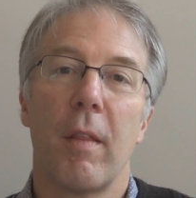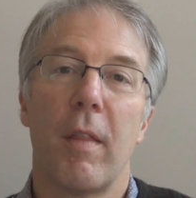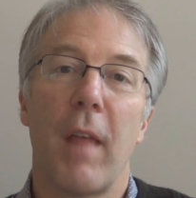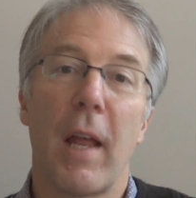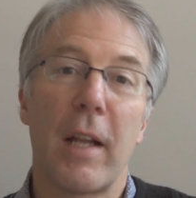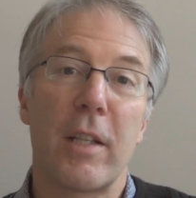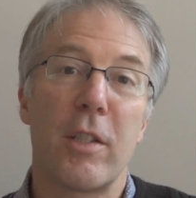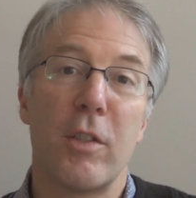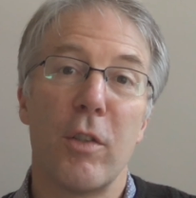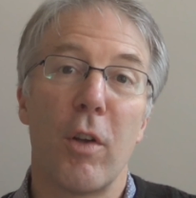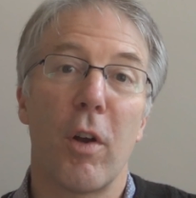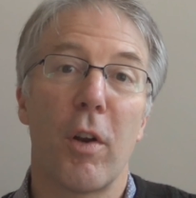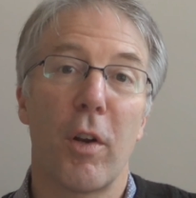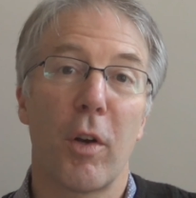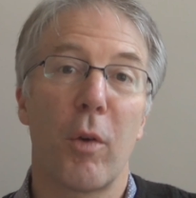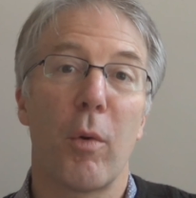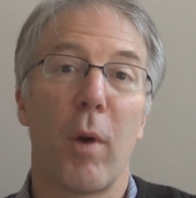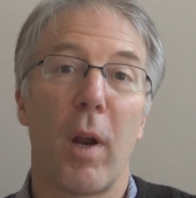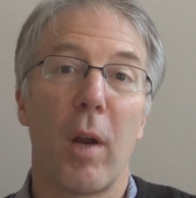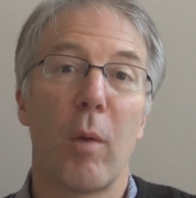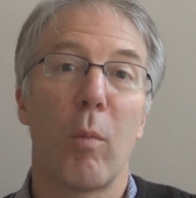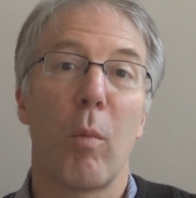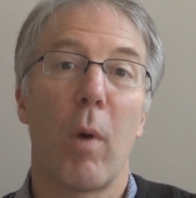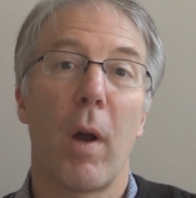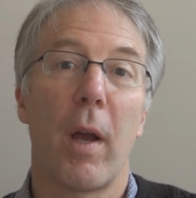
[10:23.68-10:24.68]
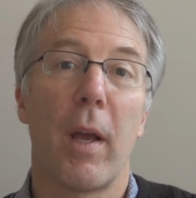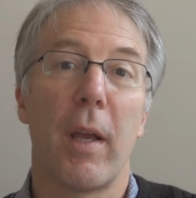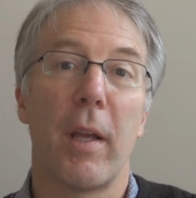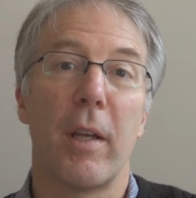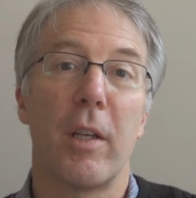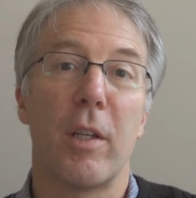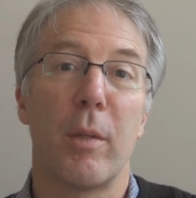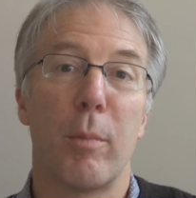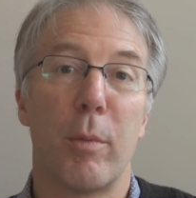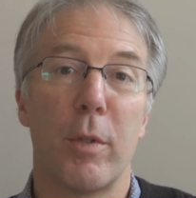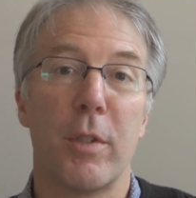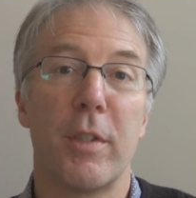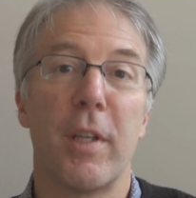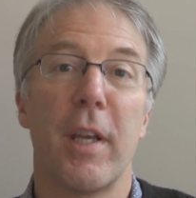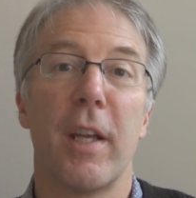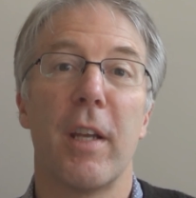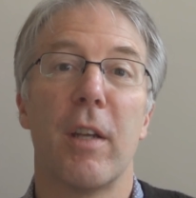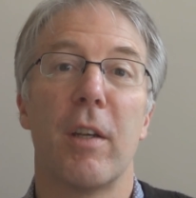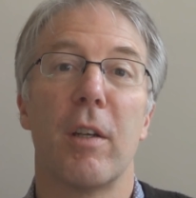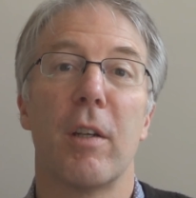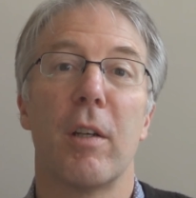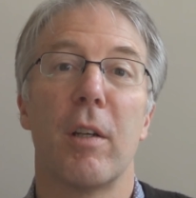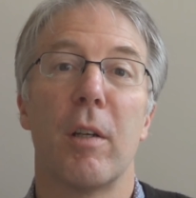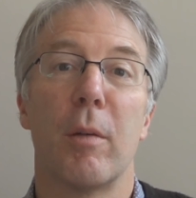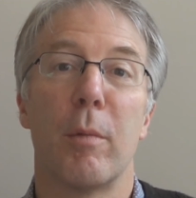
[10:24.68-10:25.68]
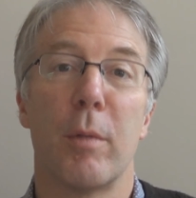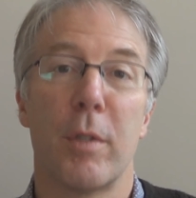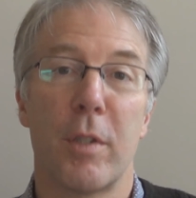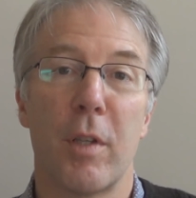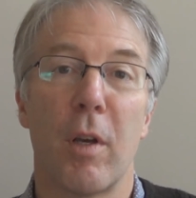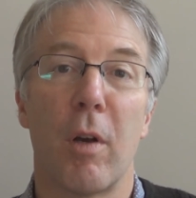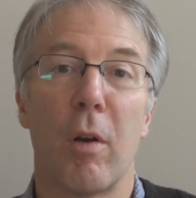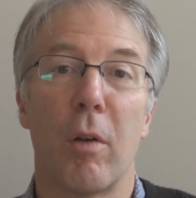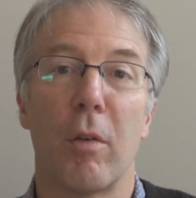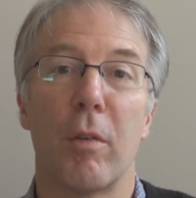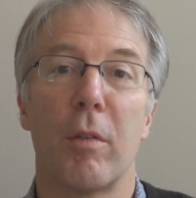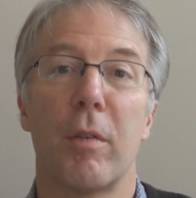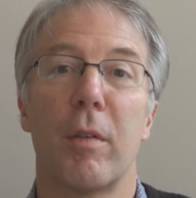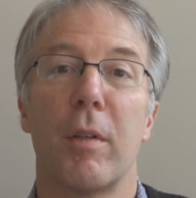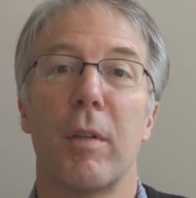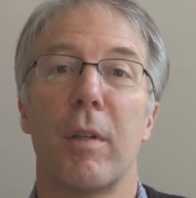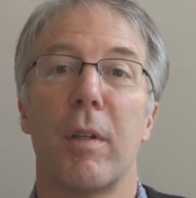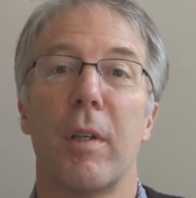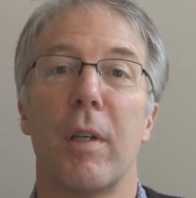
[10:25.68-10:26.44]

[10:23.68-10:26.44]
That's not a great way to present a result